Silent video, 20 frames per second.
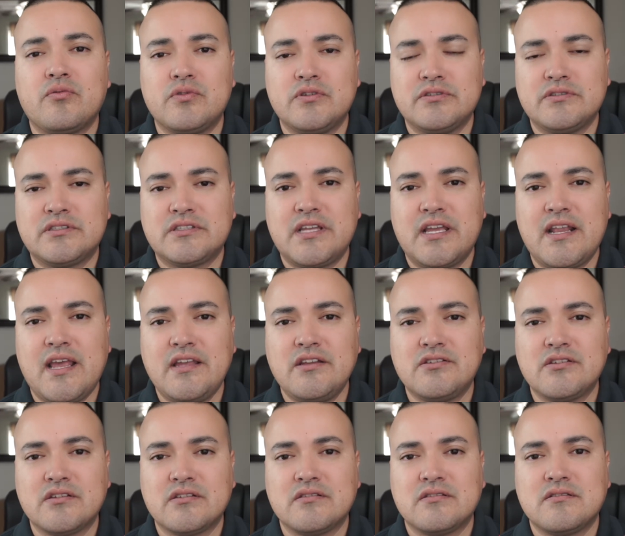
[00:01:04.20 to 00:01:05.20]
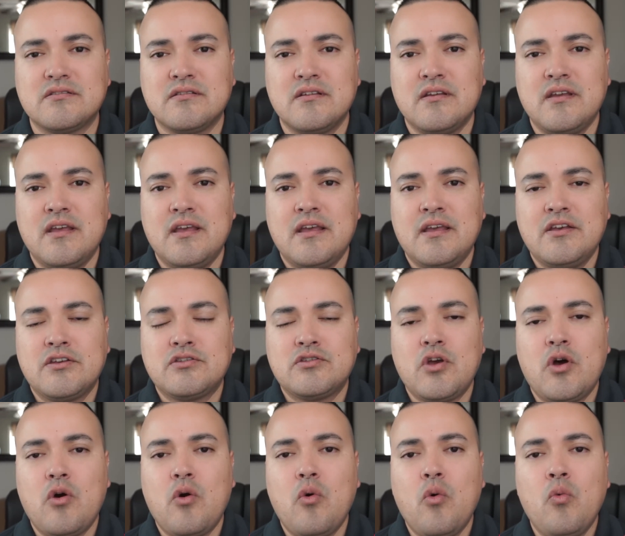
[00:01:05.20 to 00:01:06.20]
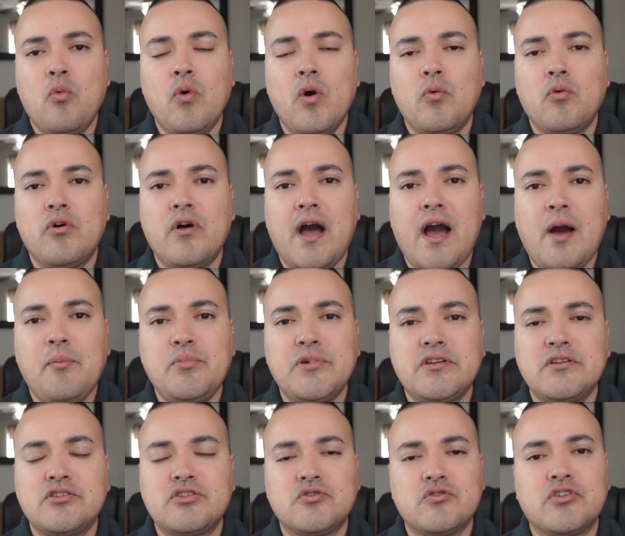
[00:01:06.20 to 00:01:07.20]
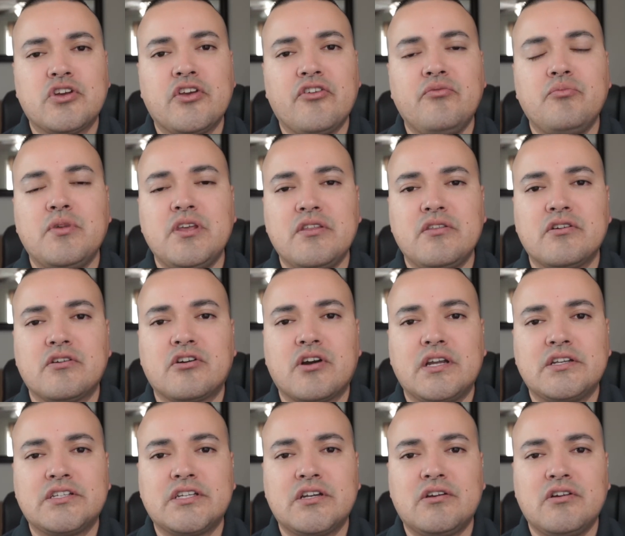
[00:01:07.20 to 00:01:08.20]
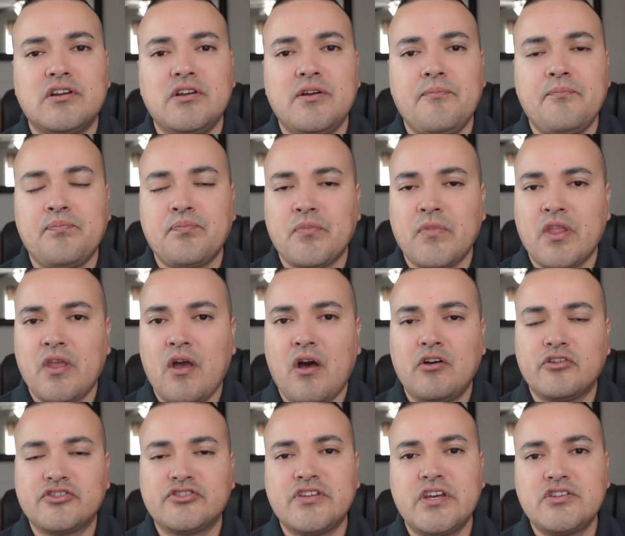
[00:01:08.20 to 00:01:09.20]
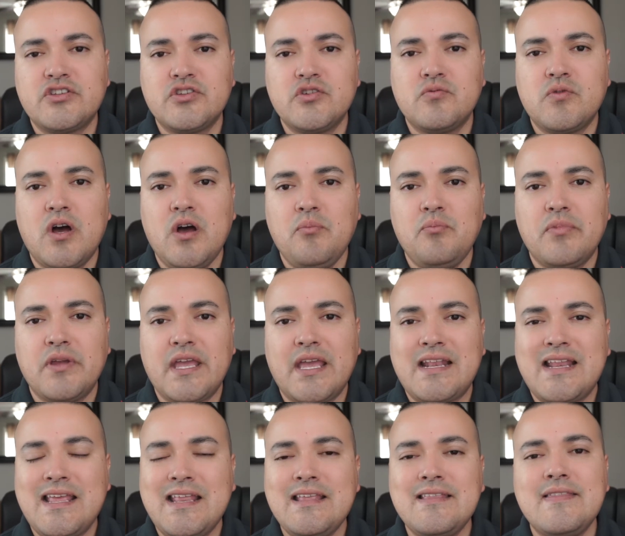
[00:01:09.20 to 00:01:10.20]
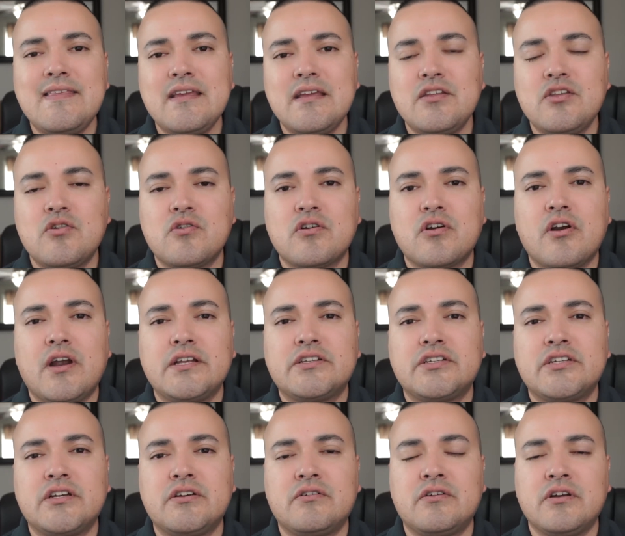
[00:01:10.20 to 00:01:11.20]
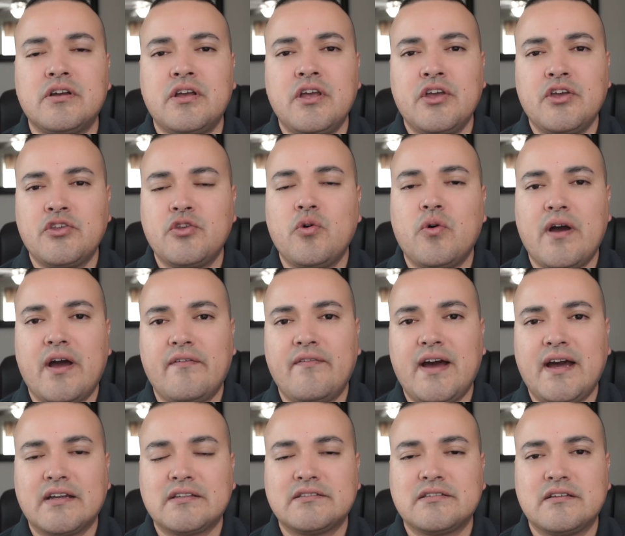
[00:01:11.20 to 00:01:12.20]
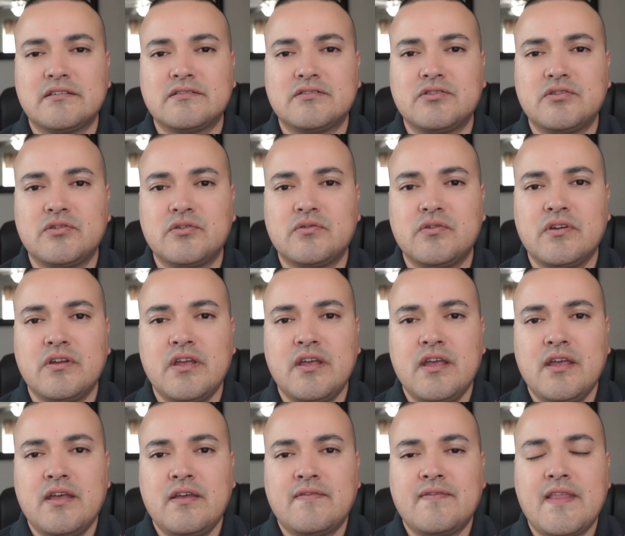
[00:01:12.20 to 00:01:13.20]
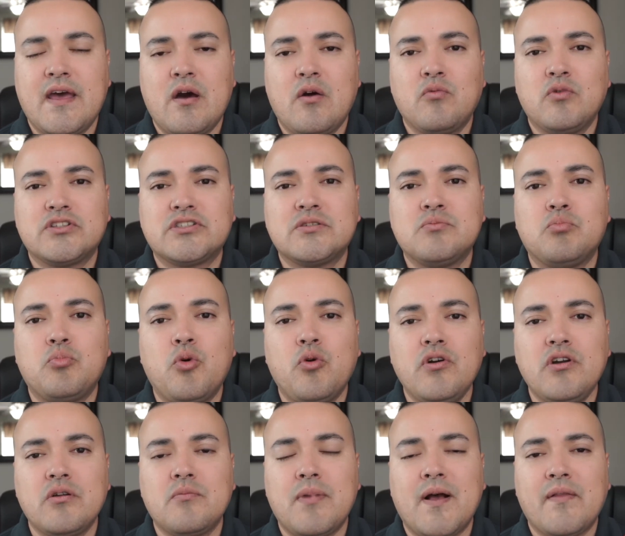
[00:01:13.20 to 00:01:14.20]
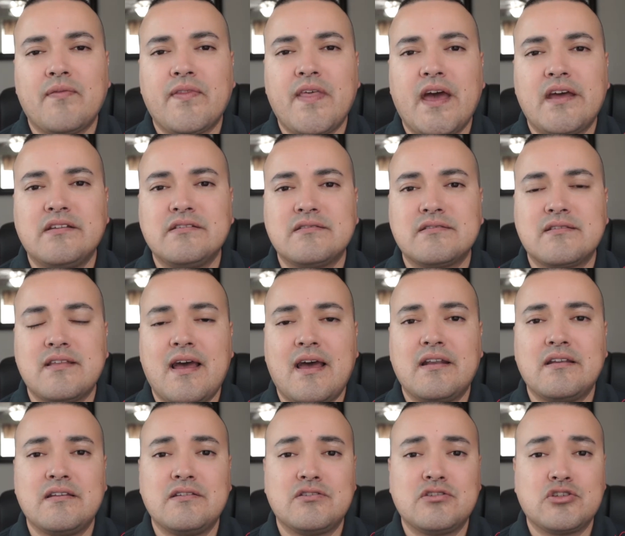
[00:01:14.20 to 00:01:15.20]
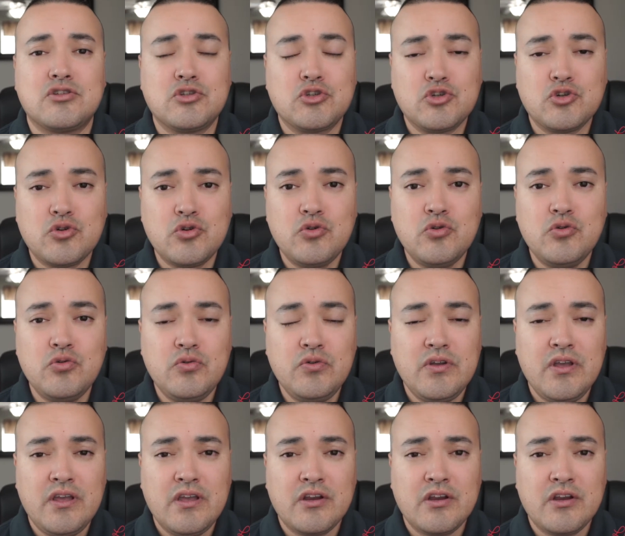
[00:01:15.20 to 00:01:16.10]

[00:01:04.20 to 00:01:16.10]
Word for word: real estate agents. So what will happen is you'll give me the criteria, I'll set you up, and anything in your criteria you'll have access to. Now, what's important about that is that it's true,